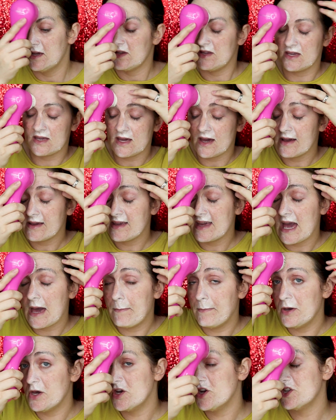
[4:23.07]
You can get
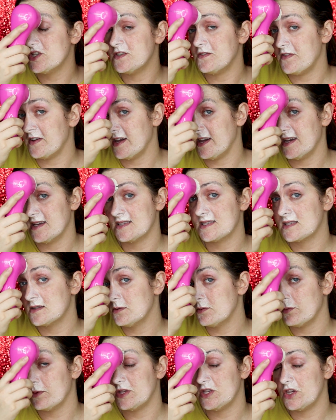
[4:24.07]
a purge phase
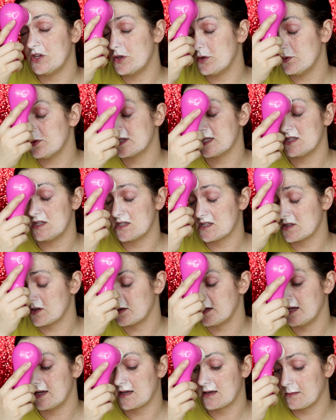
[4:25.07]
when you're using your
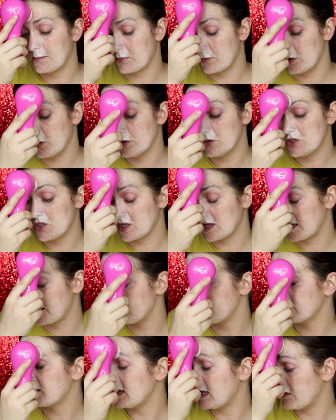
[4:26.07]
sonic brush, your
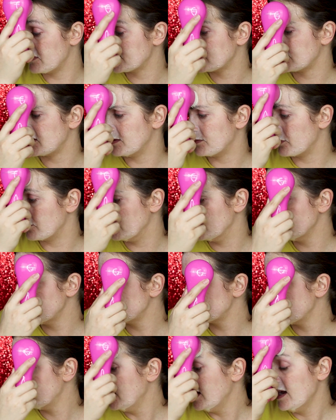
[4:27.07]
Clarisonic
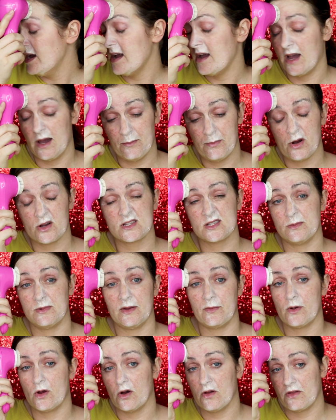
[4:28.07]
brush, and
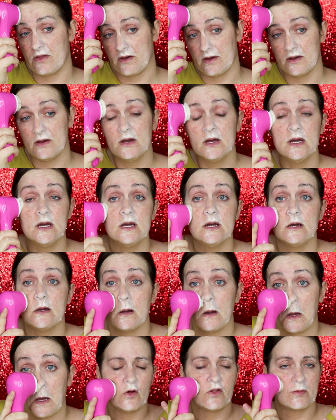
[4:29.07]
possibly with other
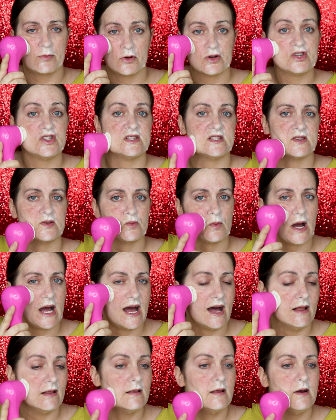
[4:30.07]
brushes as
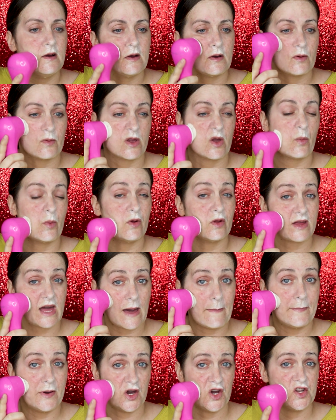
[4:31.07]
well, where you will
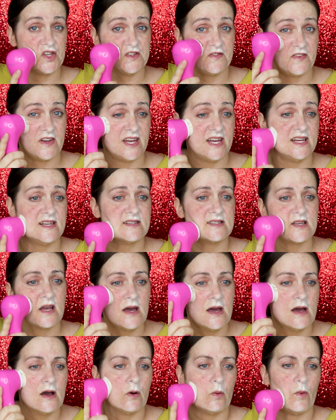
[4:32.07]
get a purge phase
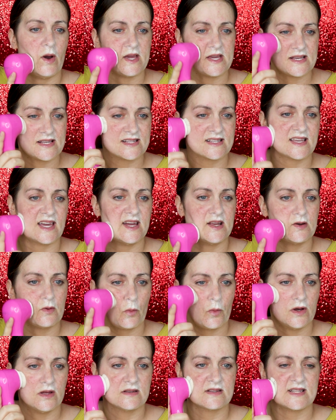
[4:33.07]
where your skin
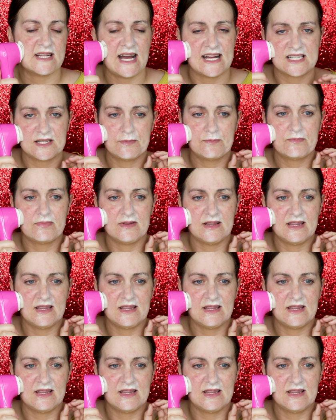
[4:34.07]
will start to